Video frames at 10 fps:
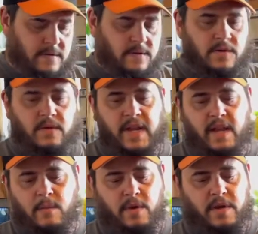So now I
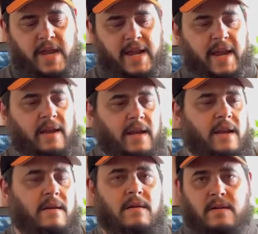want to take a
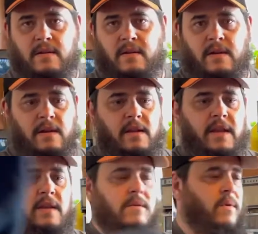clean
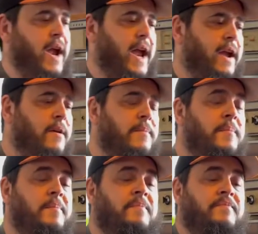rag,
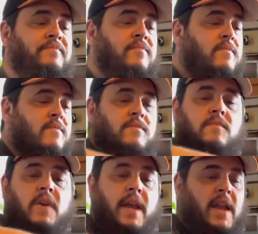
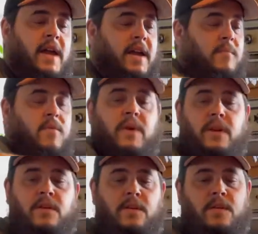and I am going
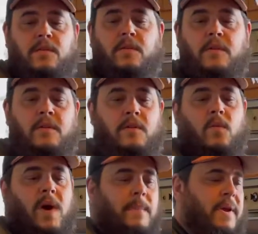to
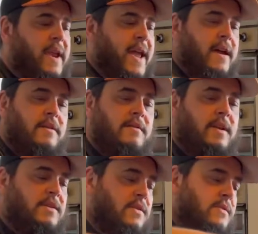wipe it down.
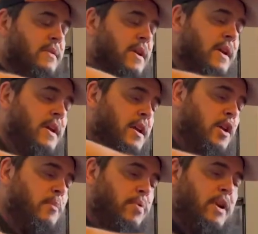This is
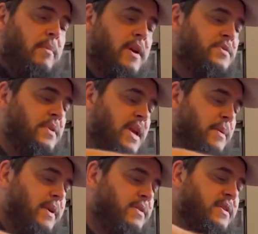pretty much what they
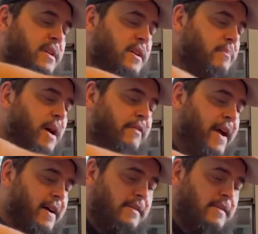would consider to buff out.